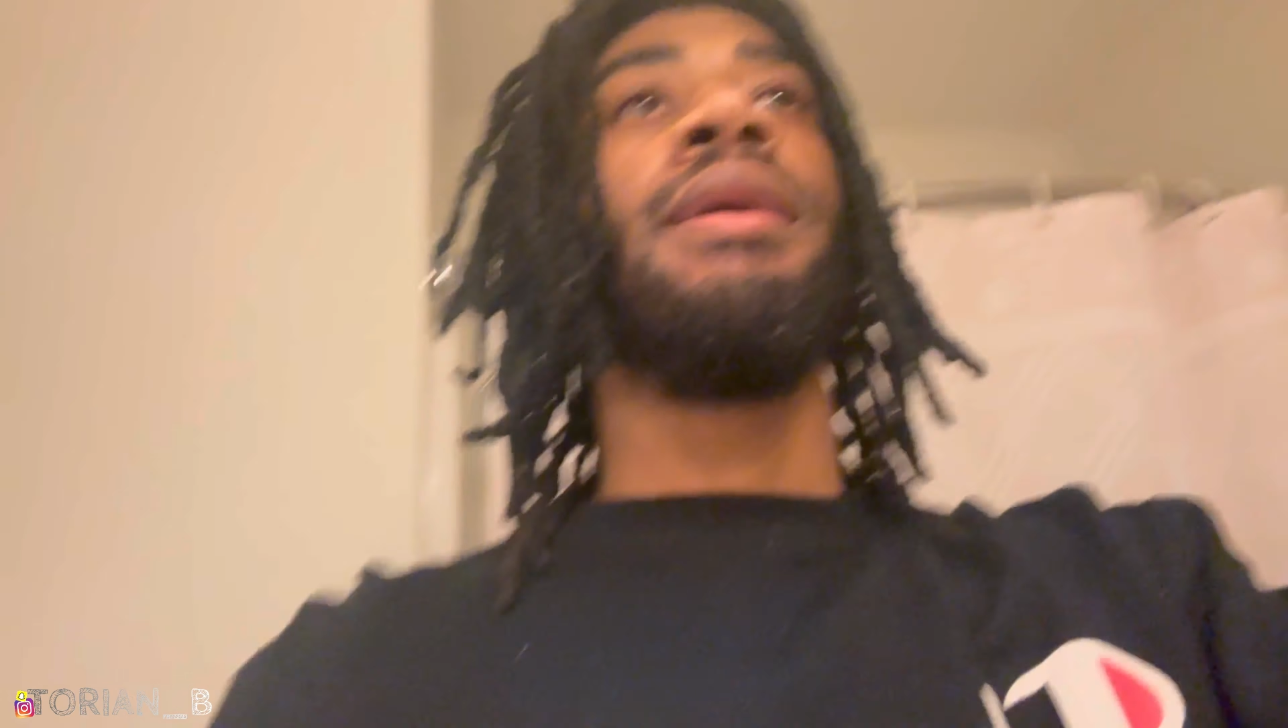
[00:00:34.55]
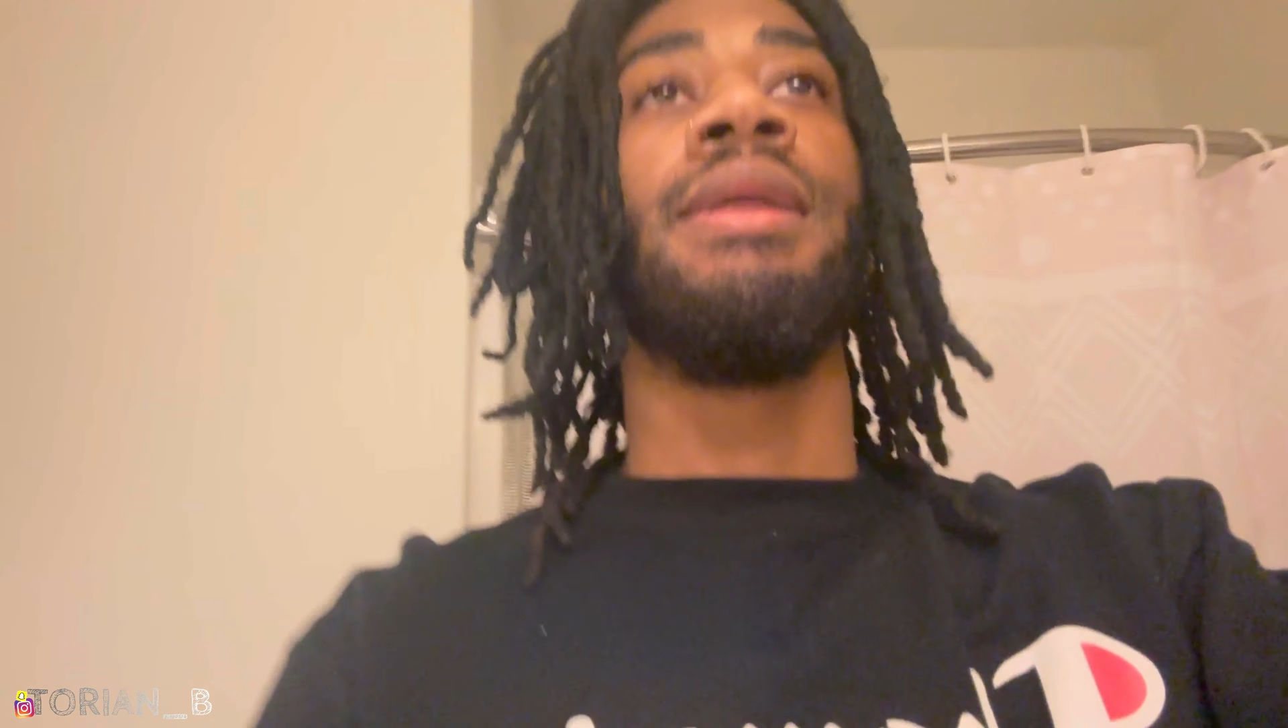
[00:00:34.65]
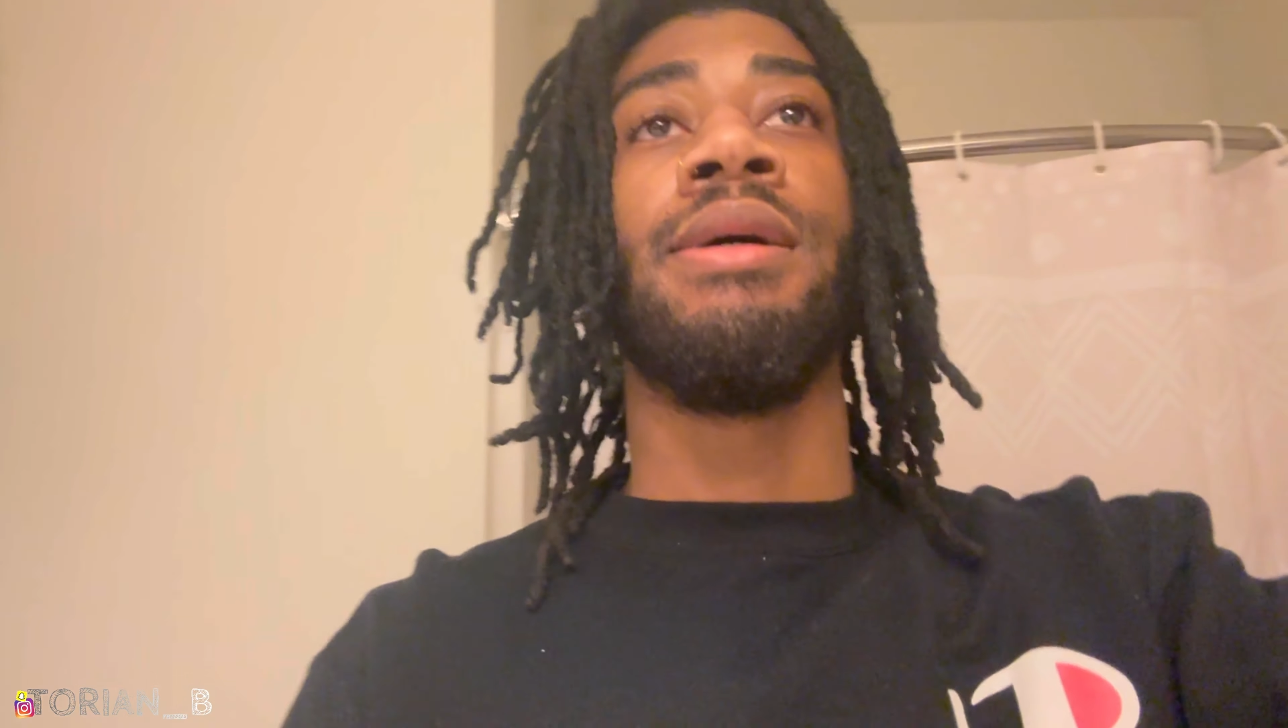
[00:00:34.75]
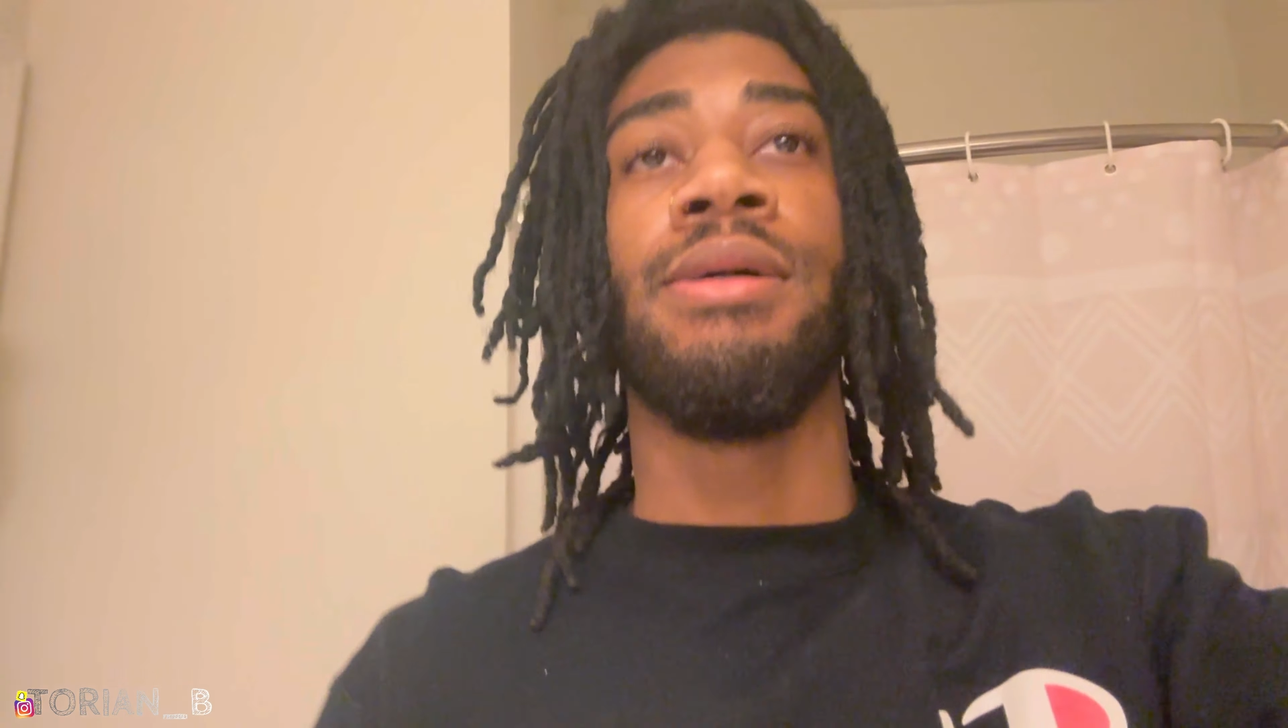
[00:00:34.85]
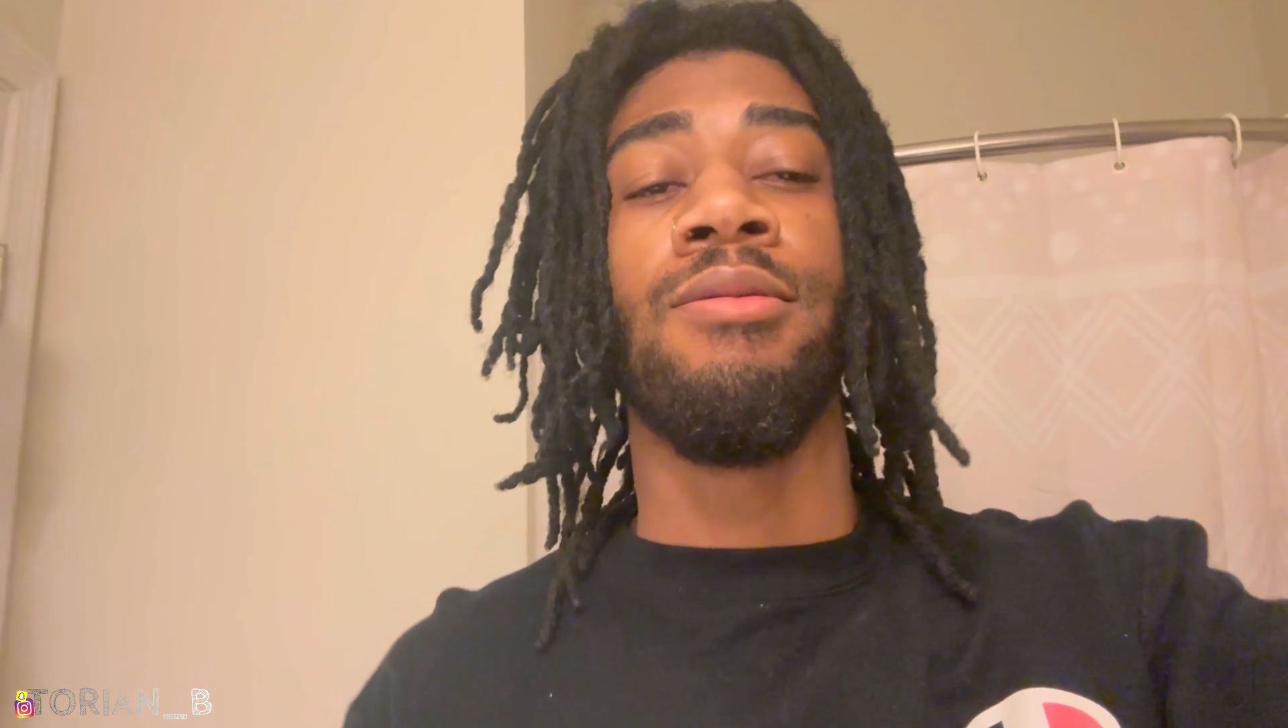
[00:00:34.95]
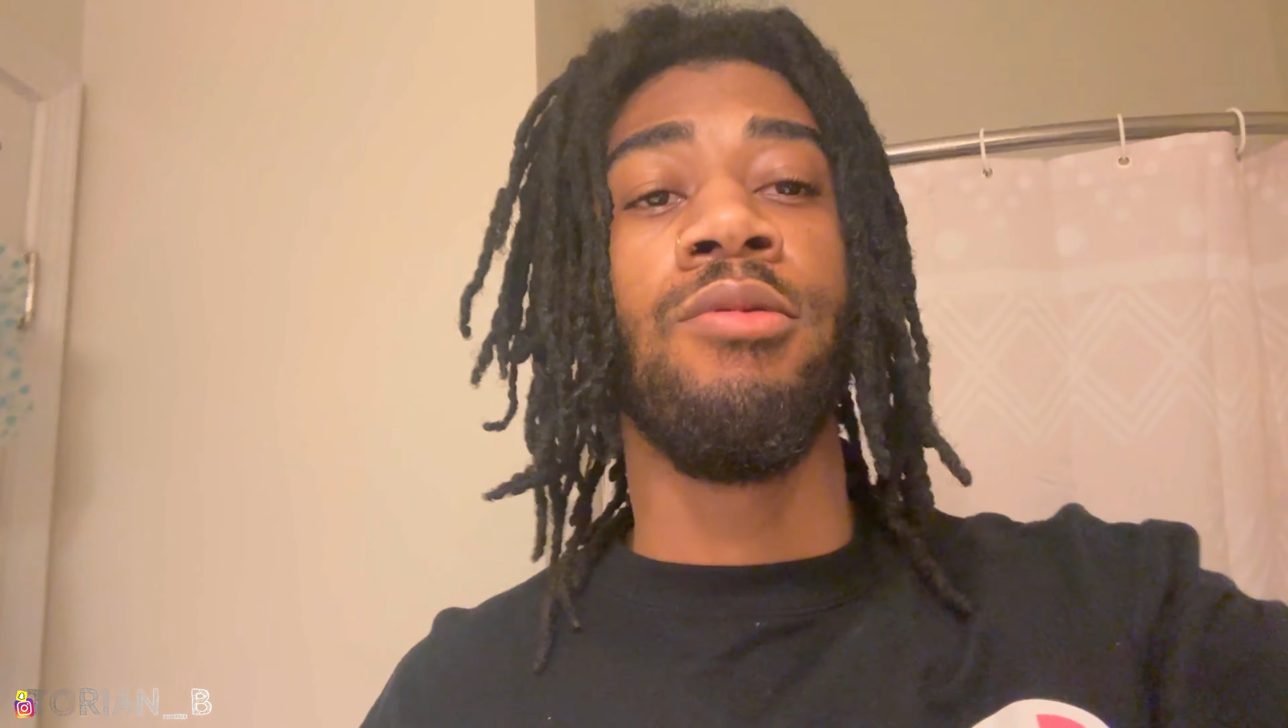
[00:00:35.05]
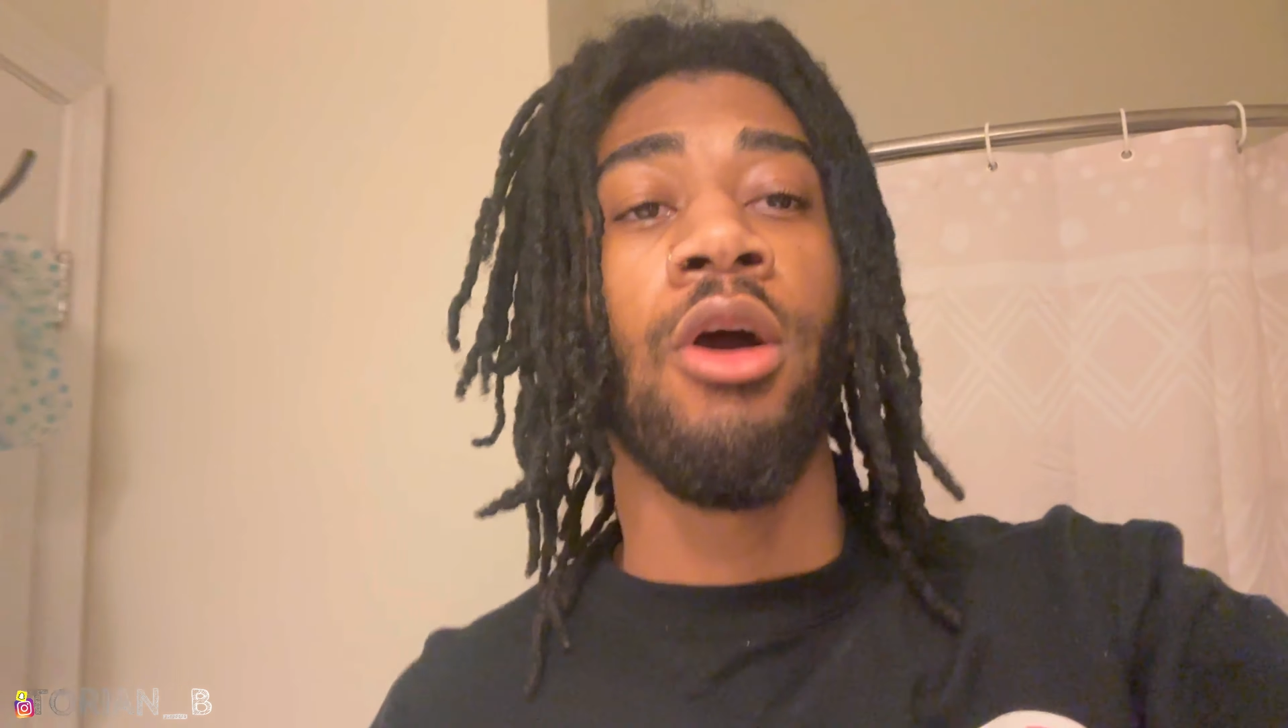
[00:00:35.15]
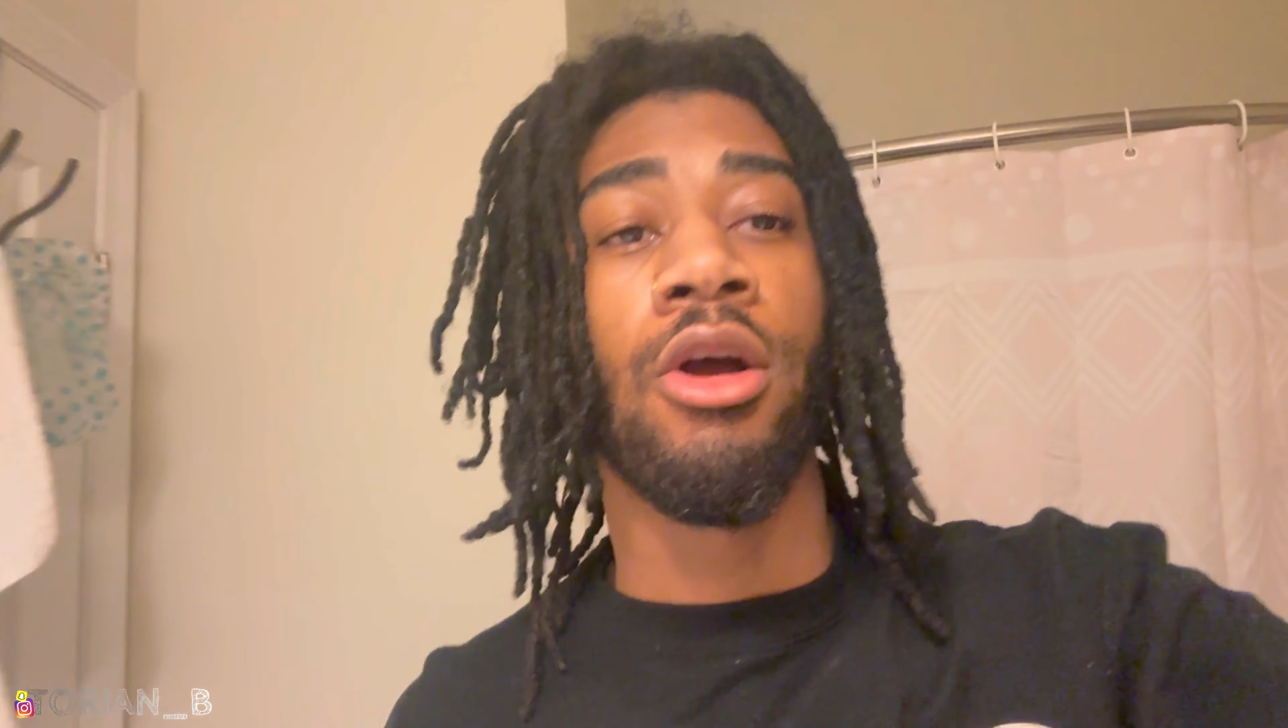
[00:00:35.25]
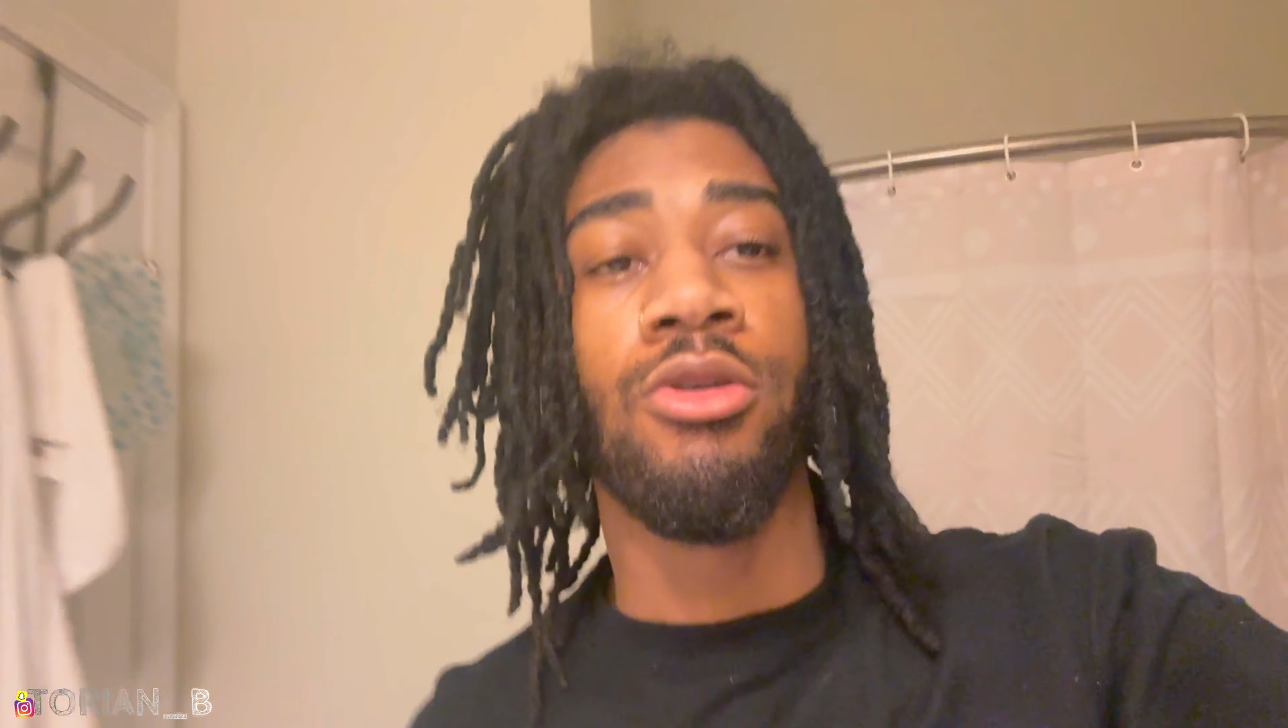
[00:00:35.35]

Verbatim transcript: And uh, we are